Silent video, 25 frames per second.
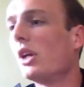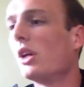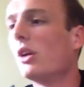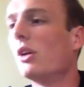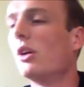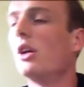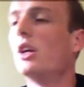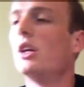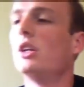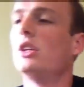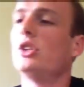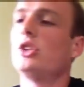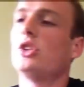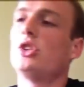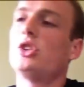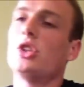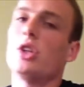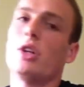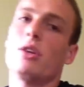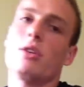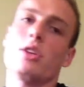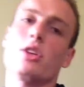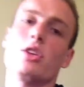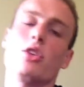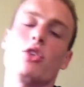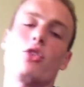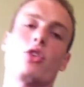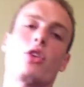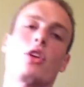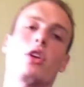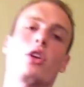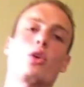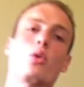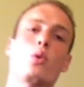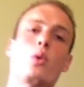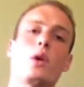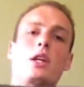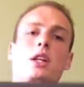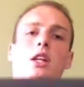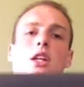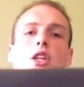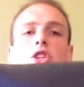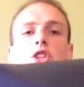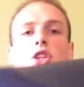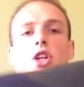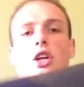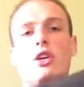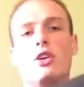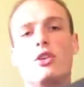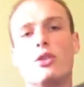we're gonna. I'm just gonna quickly
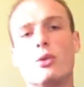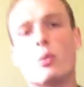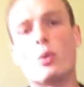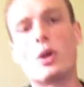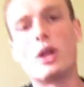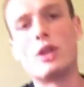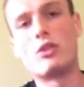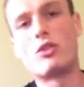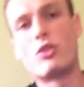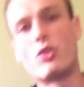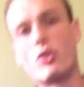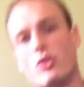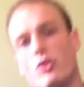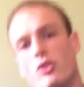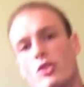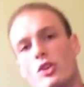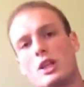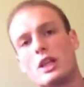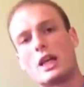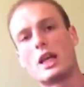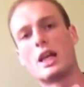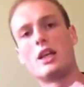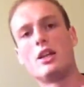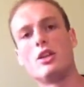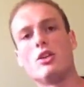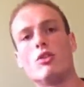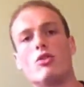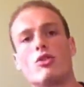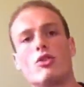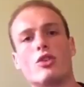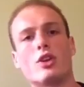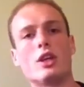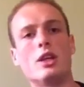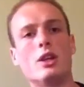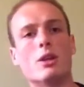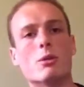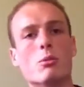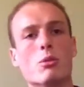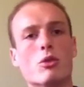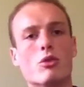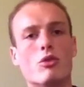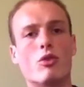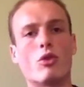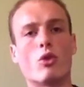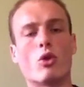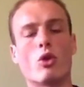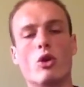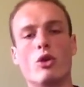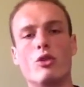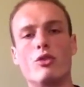show you the wetsuits again. You've seen them
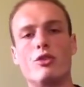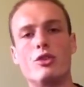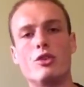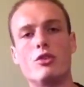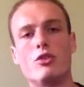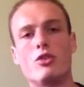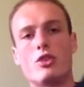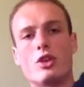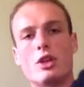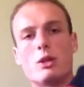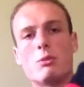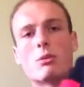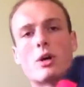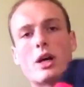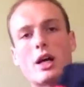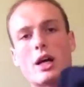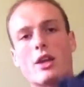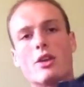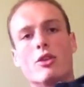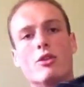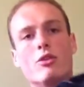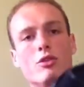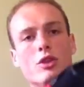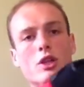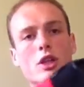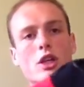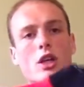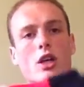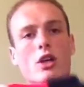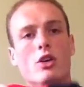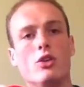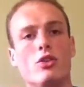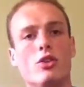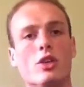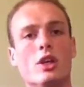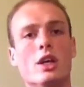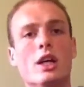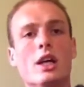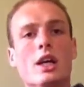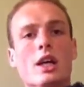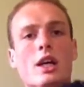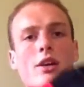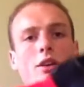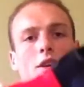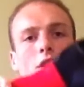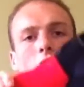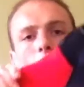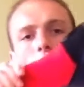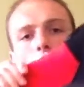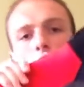before if you've seen my other videos.
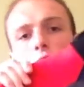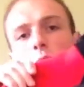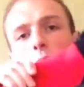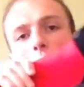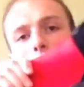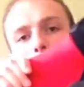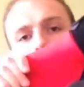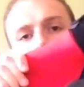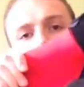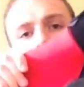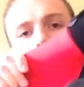This is my